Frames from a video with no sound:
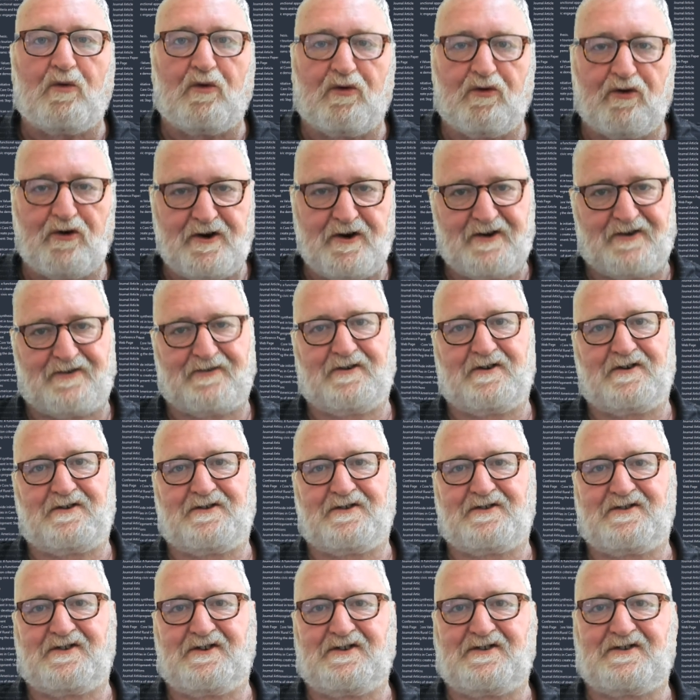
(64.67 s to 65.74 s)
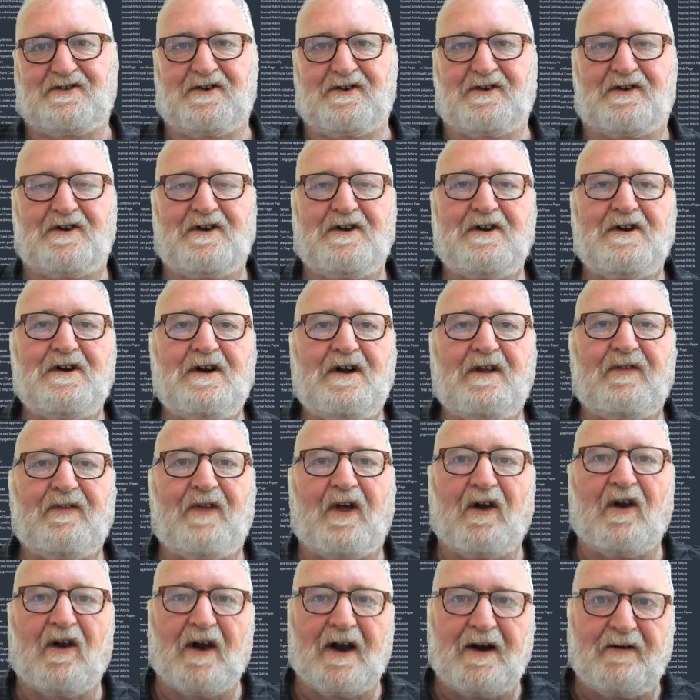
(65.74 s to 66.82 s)
research assistant
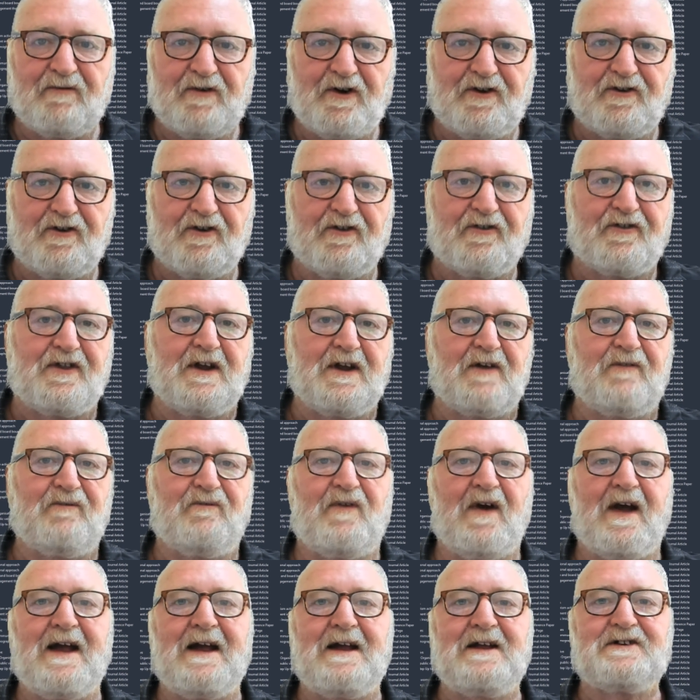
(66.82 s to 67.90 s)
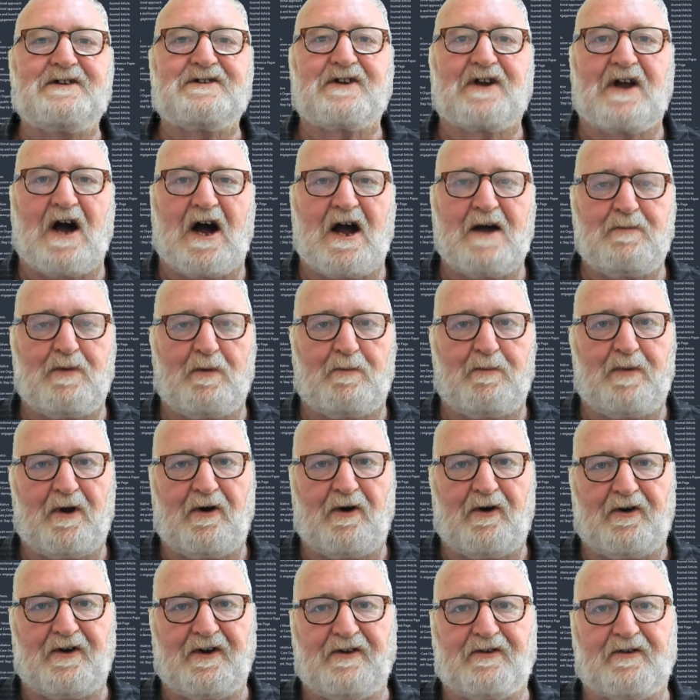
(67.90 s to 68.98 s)
that leverages the advanced
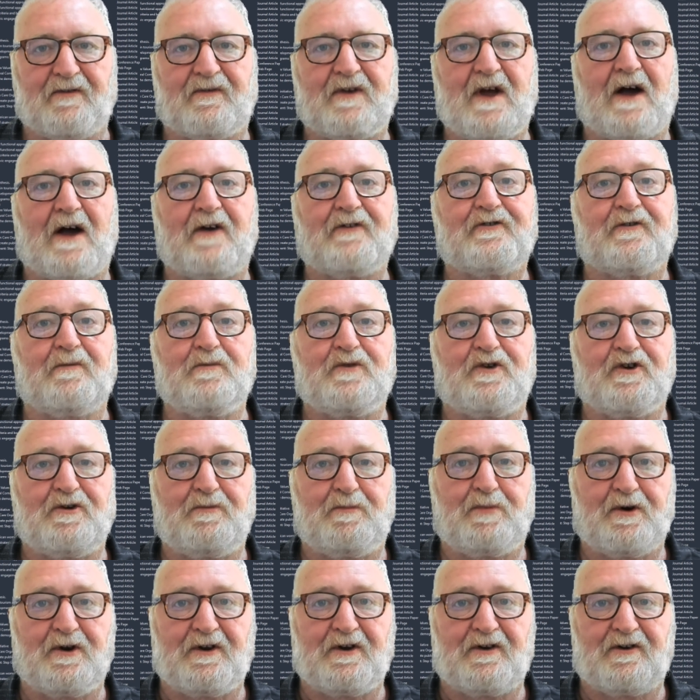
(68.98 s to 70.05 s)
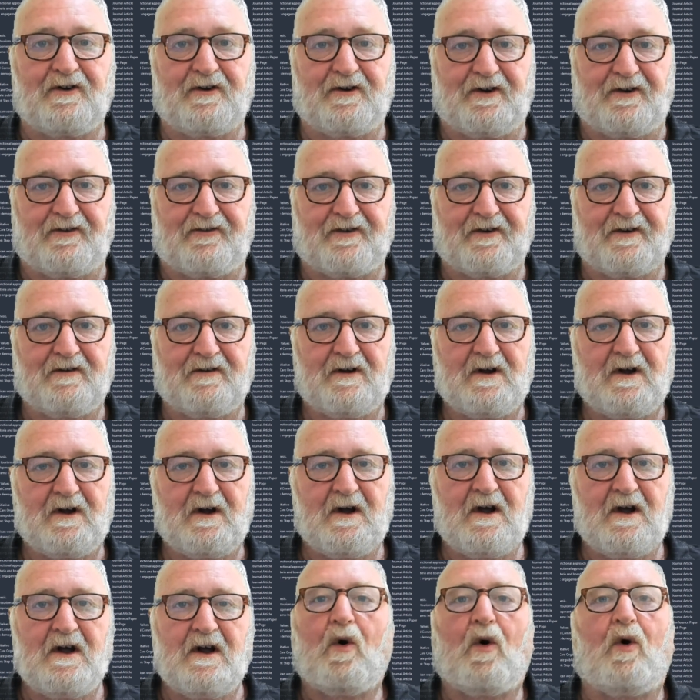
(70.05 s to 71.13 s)
capabilities of custom GPTs.
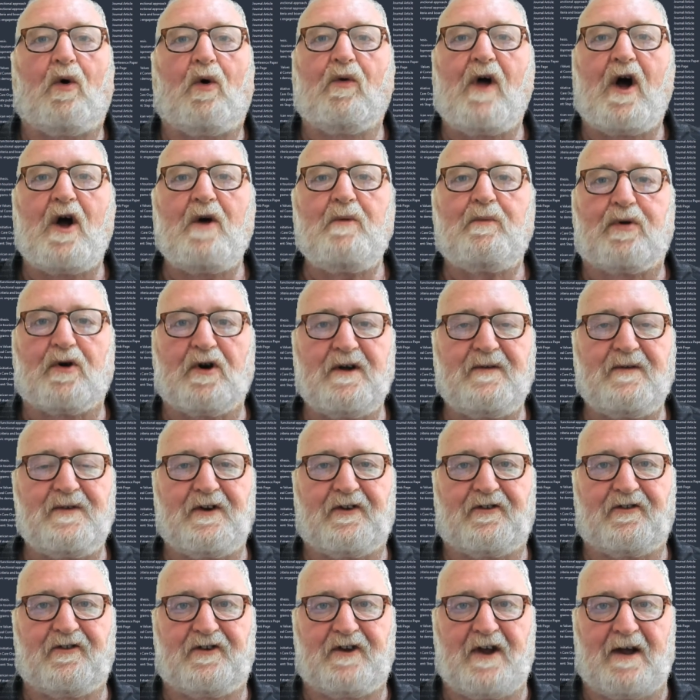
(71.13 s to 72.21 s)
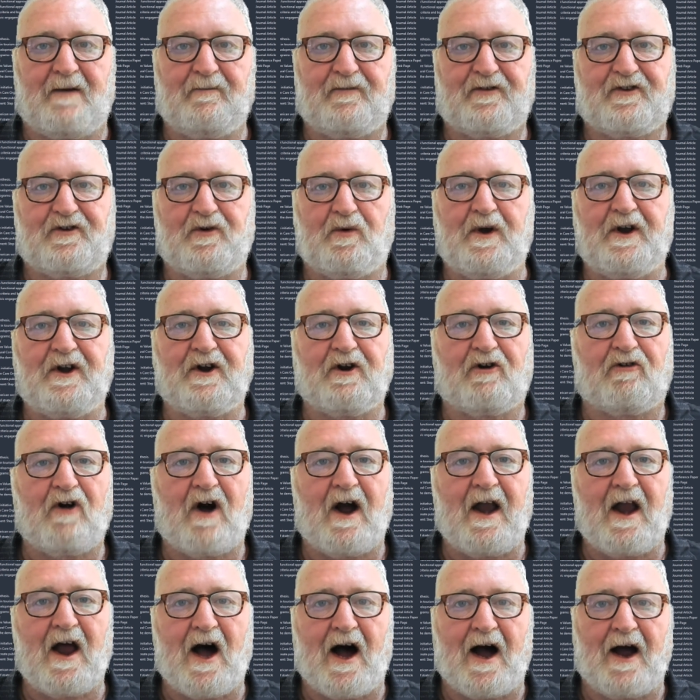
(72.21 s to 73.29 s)
Although previous attempts to
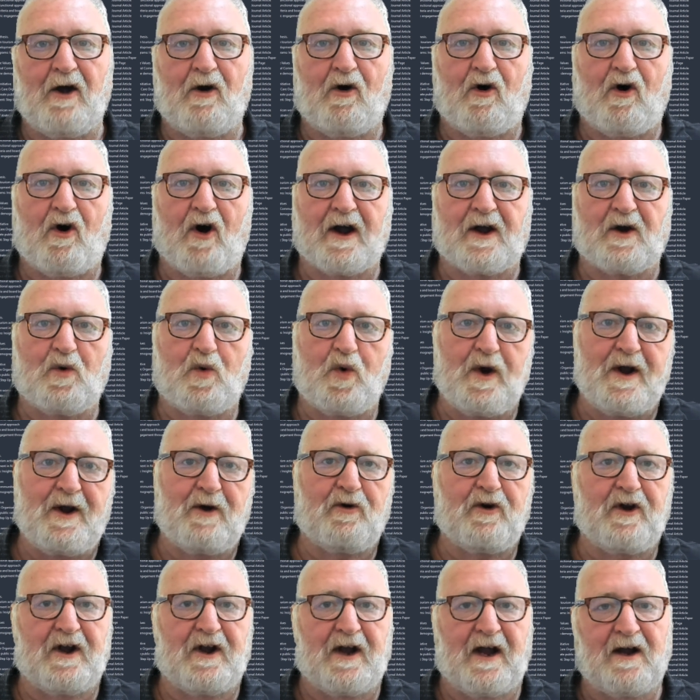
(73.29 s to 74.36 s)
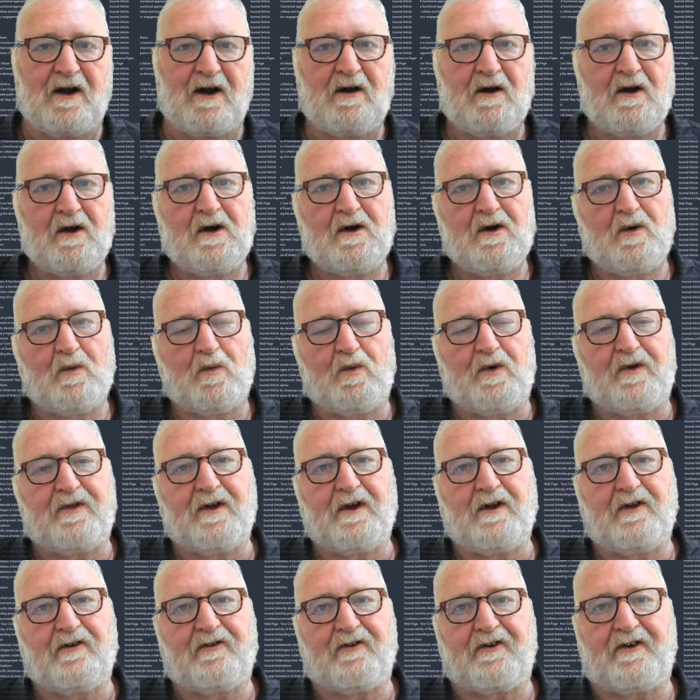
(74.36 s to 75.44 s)
integrate AI querying
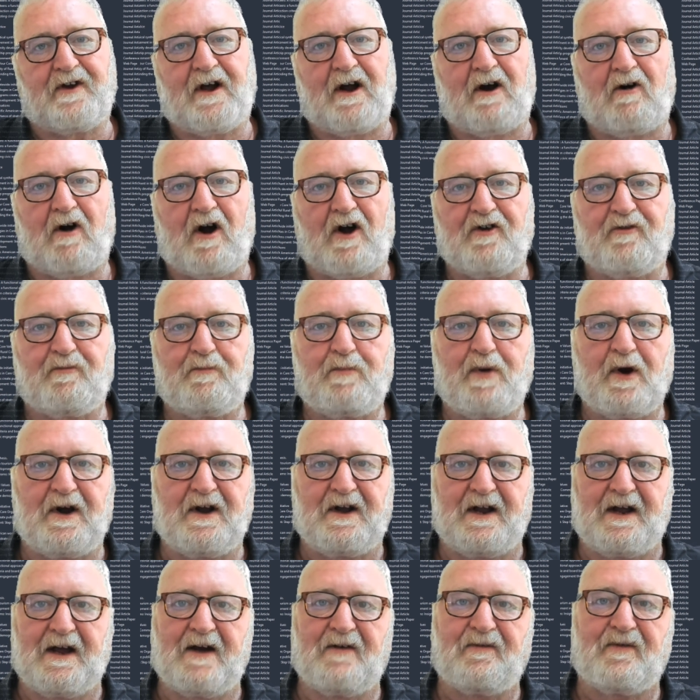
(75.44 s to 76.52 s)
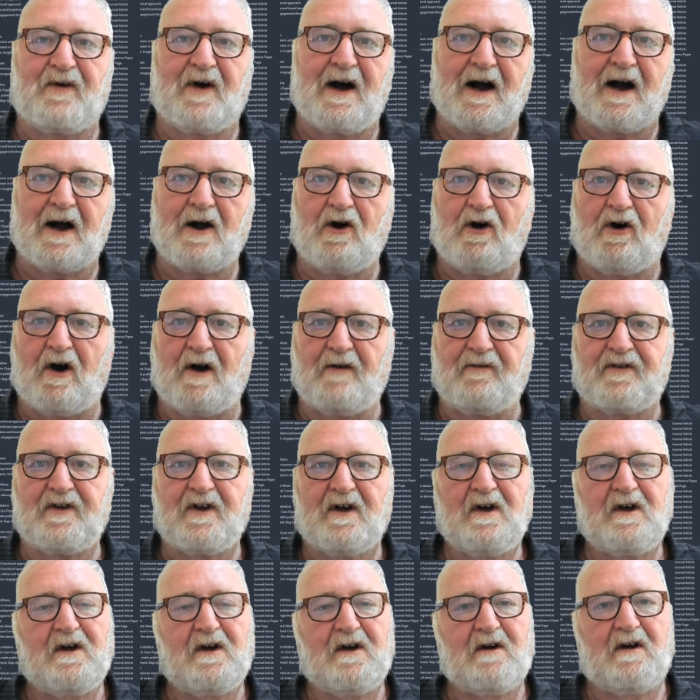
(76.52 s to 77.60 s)
within Zotero's PDF archives
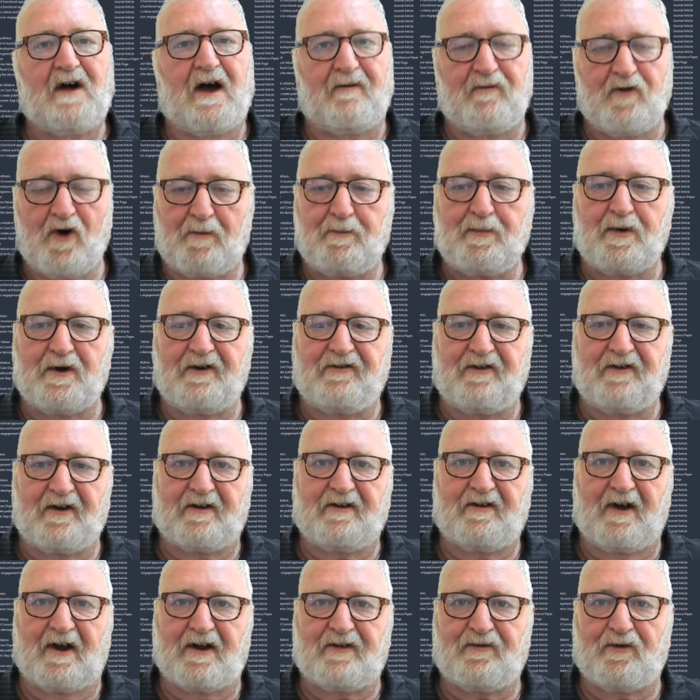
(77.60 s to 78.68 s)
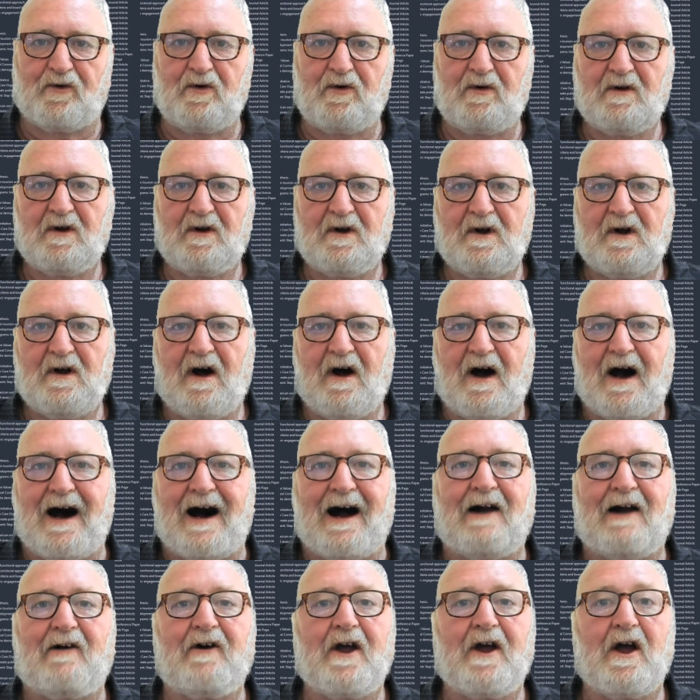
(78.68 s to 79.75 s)
have not been successful,
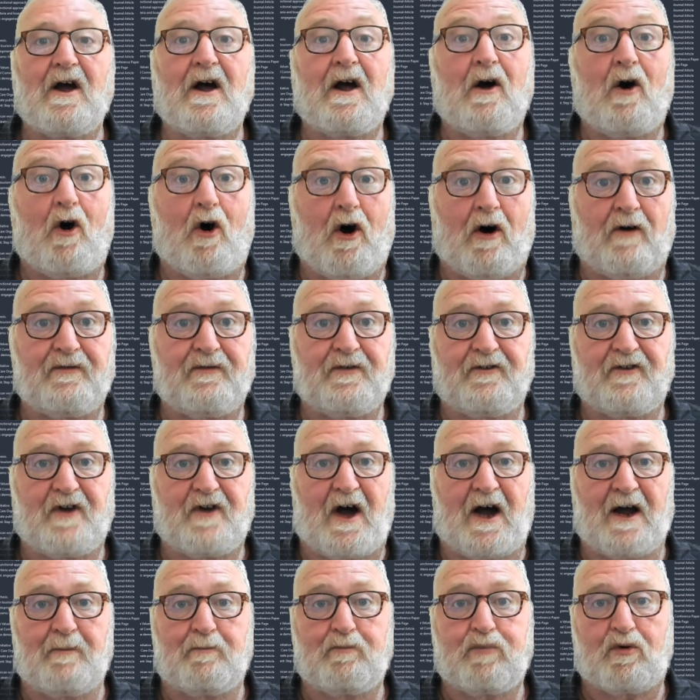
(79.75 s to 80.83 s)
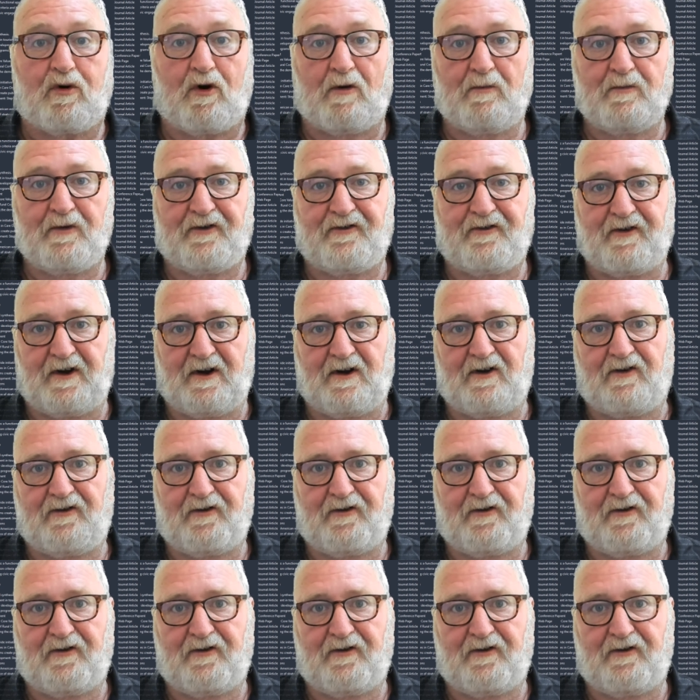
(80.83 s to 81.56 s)
Aria offers a promising